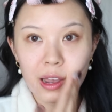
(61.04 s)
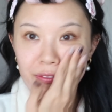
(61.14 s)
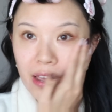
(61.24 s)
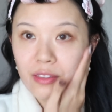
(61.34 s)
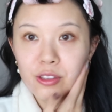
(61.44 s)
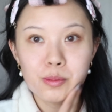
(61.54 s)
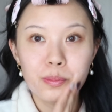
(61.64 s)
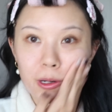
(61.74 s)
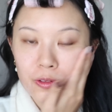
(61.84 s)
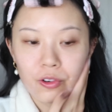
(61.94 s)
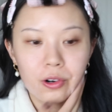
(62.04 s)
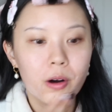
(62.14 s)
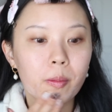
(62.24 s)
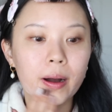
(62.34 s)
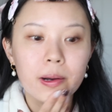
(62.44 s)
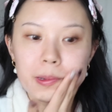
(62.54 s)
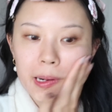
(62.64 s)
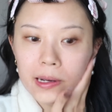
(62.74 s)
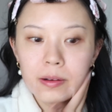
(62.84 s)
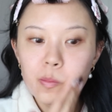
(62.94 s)
I've had this booked for a while
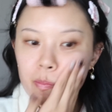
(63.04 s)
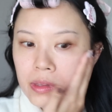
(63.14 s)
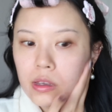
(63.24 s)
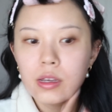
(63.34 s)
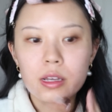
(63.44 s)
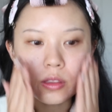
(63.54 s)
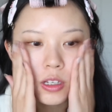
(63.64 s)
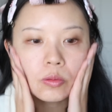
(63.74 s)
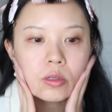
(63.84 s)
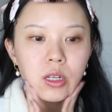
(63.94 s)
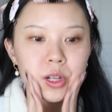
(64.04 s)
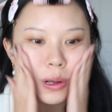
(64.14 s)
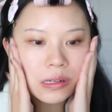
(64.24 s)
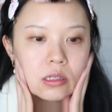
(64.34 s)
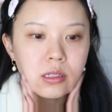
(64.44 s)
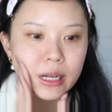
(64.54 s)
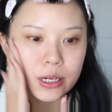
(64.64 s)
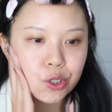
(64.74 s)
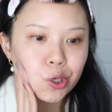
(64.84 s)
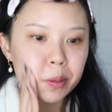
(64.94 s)
now and this was the closest
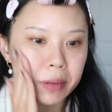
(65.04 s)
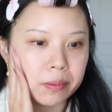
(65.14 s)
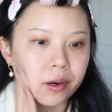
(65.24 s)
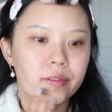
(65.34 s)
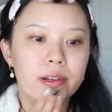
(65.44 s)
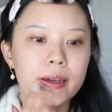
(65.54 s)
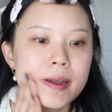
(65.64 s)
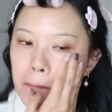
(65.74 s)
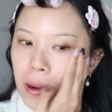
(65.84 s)
date to my birthday.